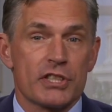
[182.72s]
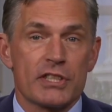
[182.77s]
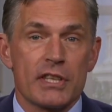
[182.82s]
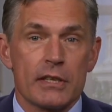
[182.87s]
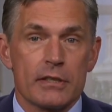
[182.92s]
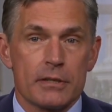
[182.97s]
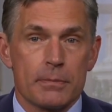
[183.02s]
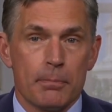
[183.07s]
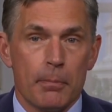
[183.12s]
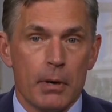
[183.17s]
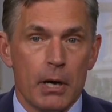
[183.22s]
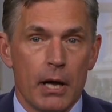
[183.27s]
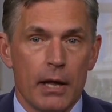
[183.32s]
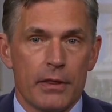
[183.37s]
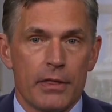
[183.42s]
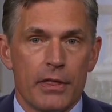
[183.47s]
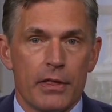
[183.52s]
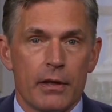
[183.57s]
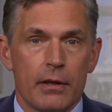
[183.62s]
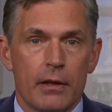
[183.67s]
this
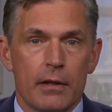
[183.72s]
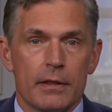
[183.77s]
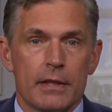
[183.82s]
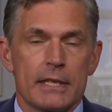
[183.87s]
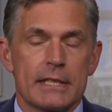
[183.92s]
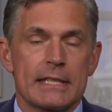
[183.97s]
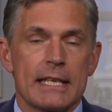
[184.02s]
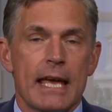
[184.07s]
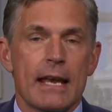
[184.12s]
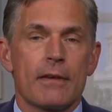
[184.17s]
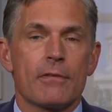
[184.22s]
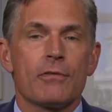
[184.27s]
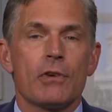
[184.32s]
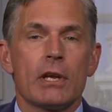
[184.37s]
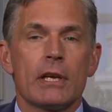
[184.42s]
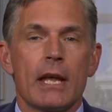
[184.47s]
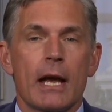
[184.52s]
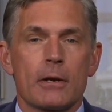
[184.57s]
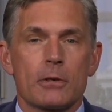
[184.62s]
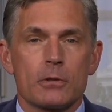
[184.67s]
month, the Santa Fe
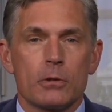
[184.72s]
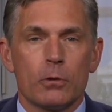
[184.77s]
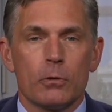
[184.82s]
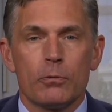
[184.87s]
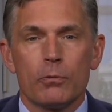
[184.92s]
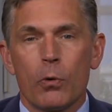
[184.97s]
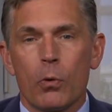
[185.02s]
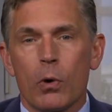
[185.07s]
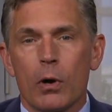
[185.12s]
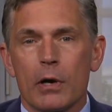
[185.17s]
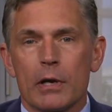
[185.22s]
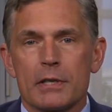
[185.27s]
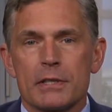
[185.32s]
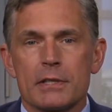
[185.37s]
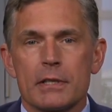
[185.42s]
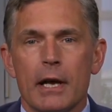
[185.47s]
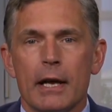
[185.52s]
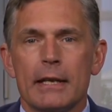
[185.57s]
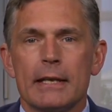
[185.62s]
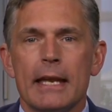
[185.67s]
National Forest
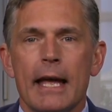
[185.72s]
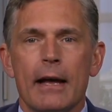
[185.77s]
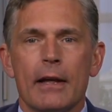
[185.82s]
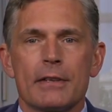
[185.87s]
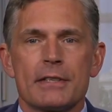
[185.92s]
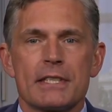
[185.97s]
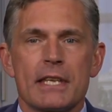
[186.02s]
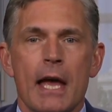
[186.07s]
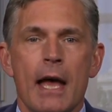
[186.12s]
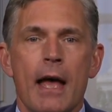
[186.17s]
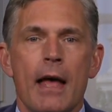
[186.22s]
announced